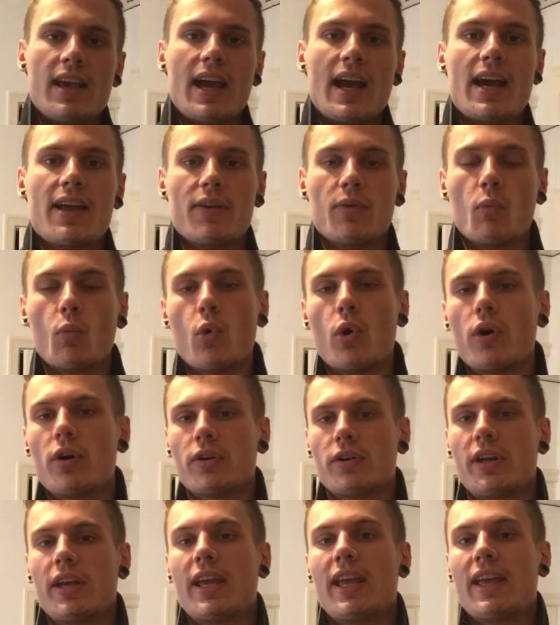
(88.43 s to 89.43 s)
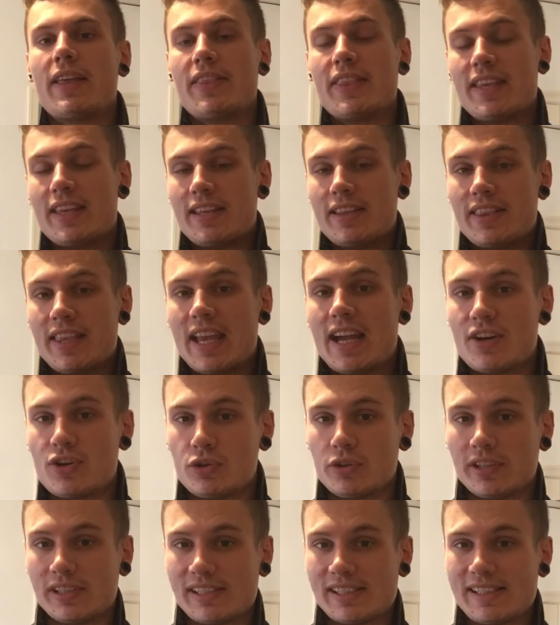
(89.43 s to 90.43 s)
and what the
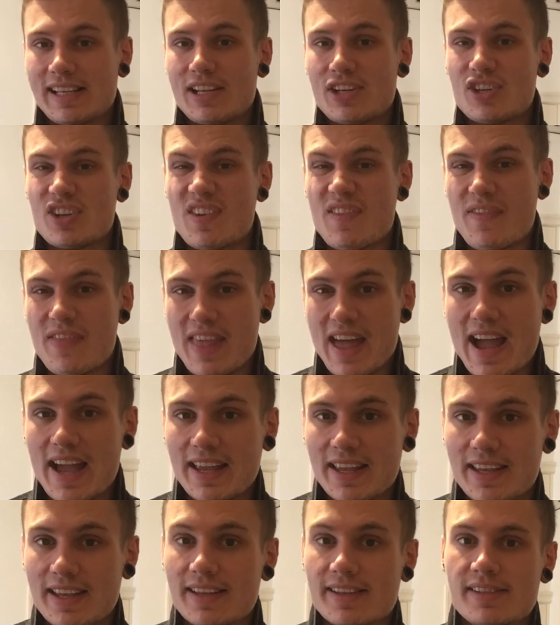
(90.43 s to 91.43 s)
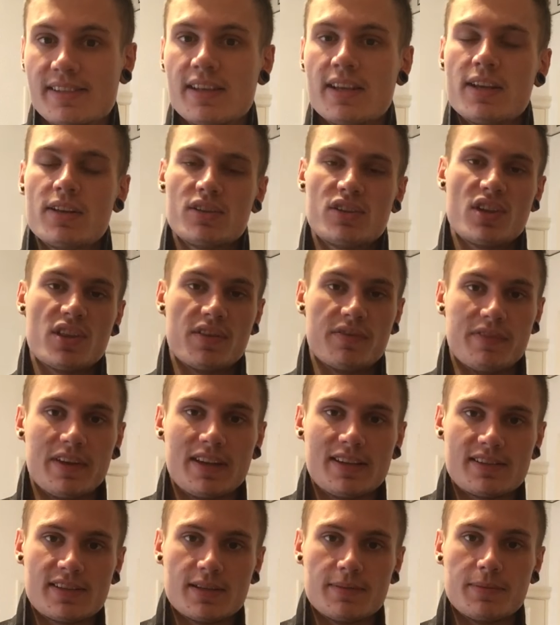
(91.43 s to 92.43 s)
actual extension of that is to the
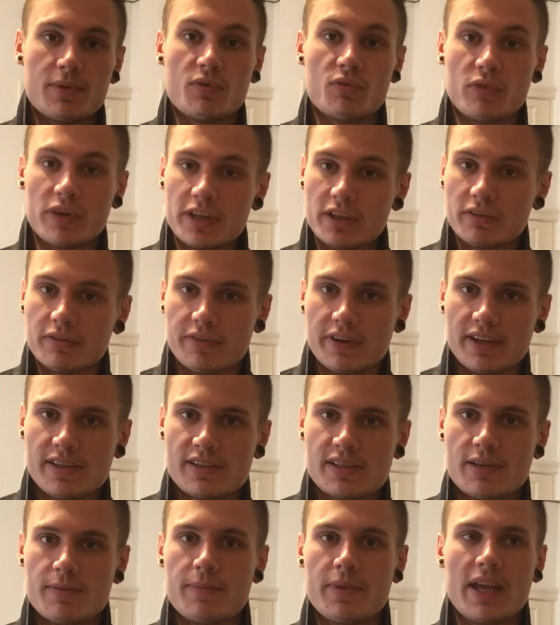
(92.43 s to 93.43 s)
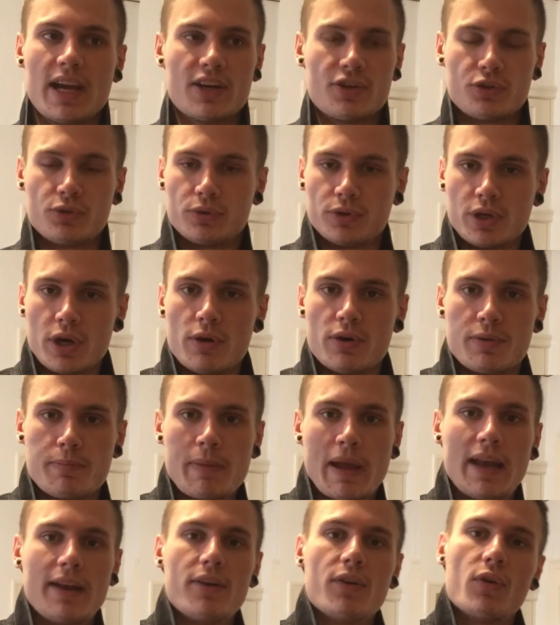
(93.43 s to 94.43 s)
victim, the real victim, the actual
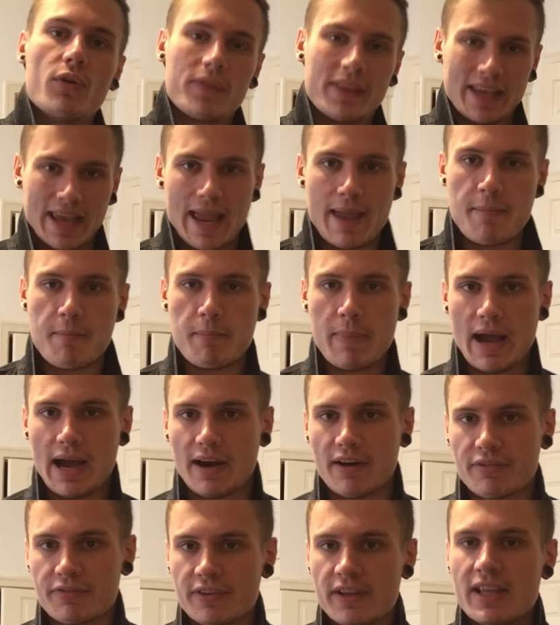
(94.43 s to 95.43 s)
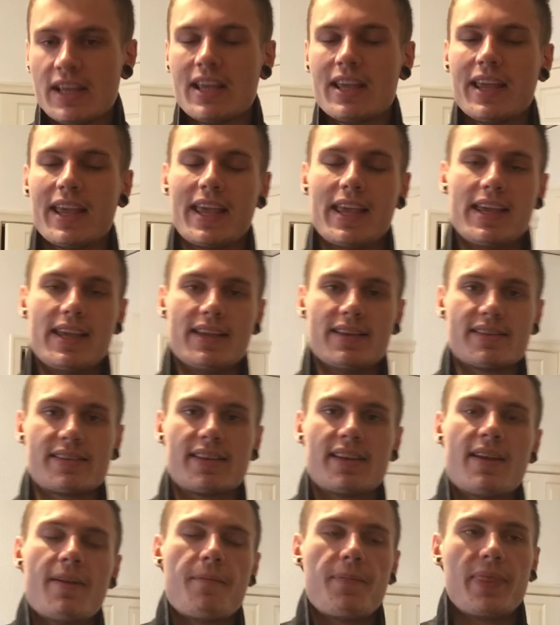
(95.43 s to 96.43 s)
codependent or the empath, is
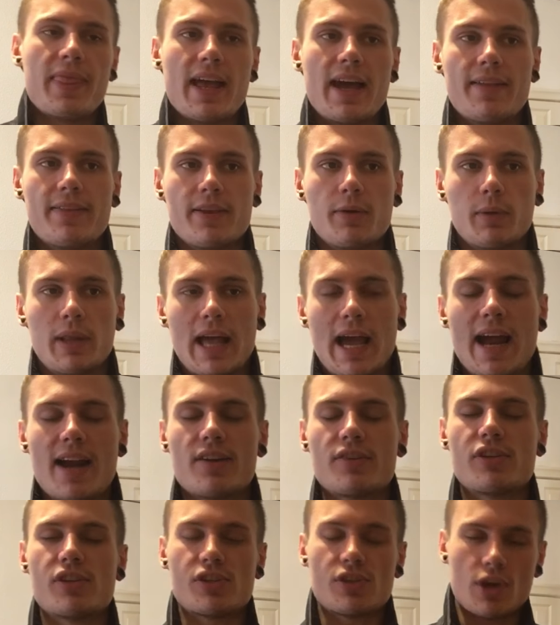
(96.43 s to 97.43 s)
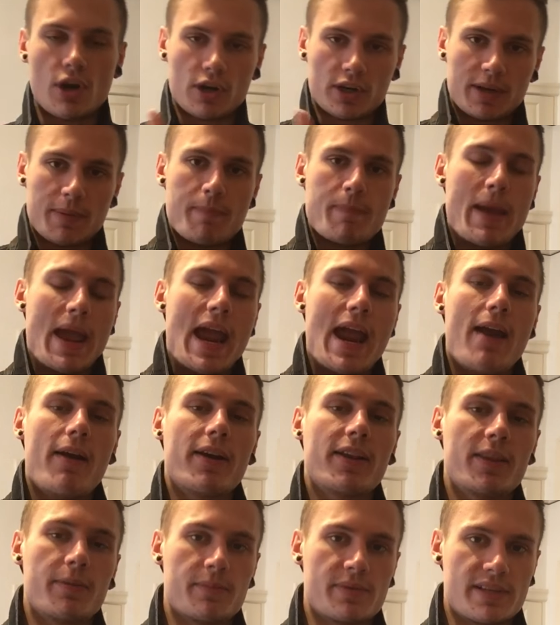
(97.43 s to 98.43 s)
that they will actually start
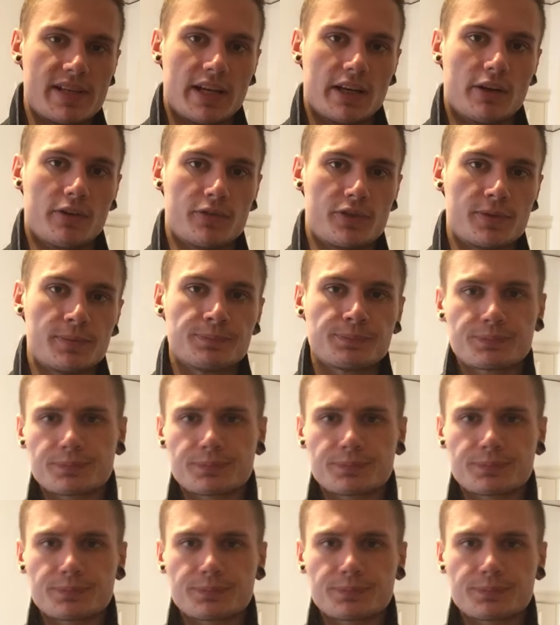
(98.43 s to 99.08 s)
comparing themselves